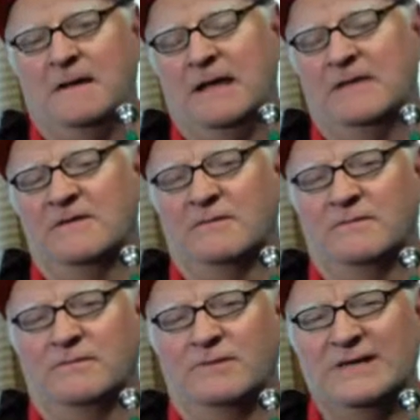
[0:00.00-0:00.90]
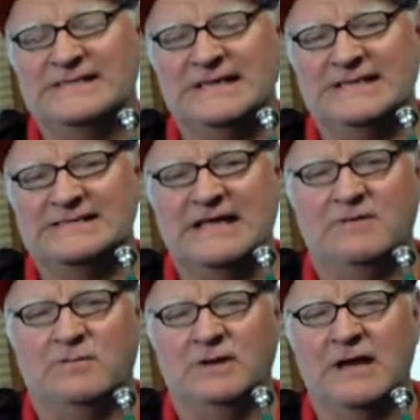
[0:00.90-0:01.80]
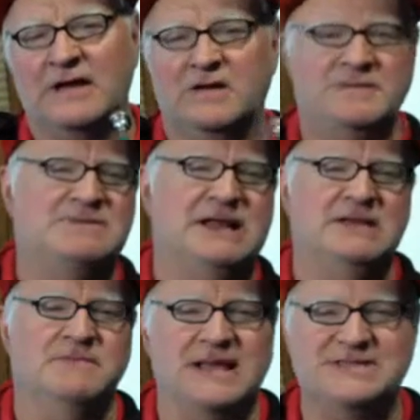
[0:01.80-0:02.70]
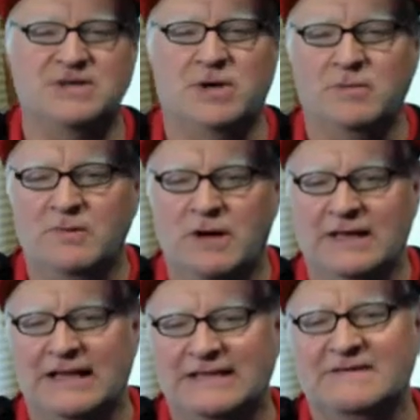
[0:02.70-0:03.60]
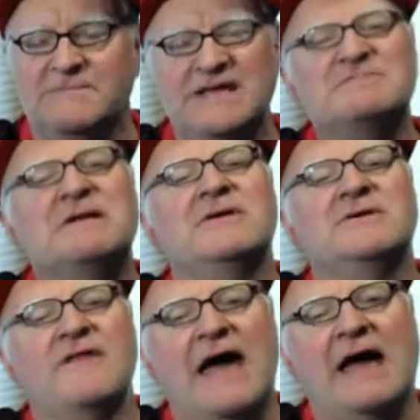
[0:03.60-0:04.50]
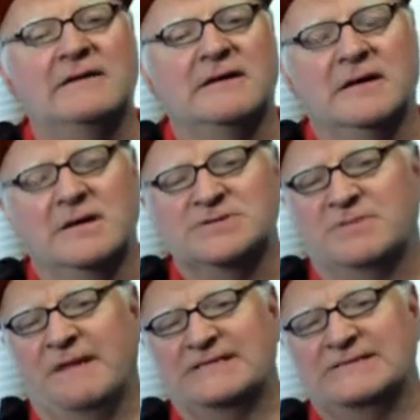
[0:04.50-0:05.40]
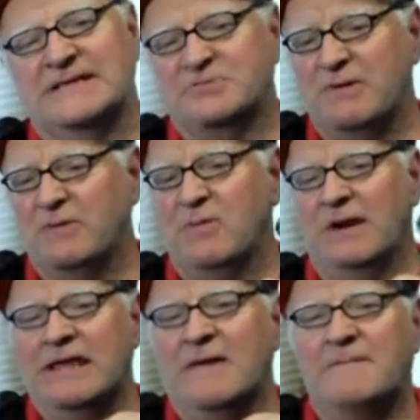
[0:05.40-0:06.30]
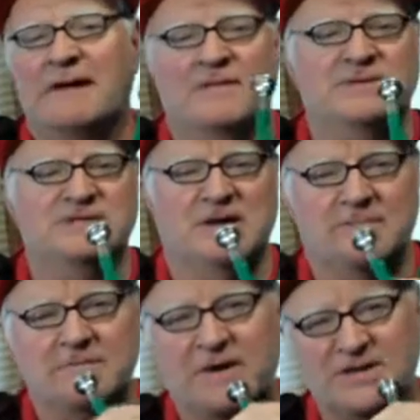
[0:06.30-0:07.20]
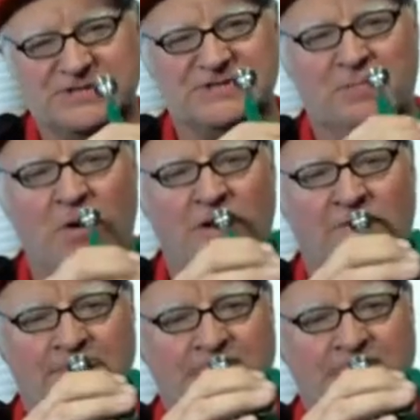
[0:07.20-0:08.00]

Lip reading: And the reason is that we're not going to be playing the bass note. We want to let the bass player do that. So it makes sense we would want to camp out on those upper partials more.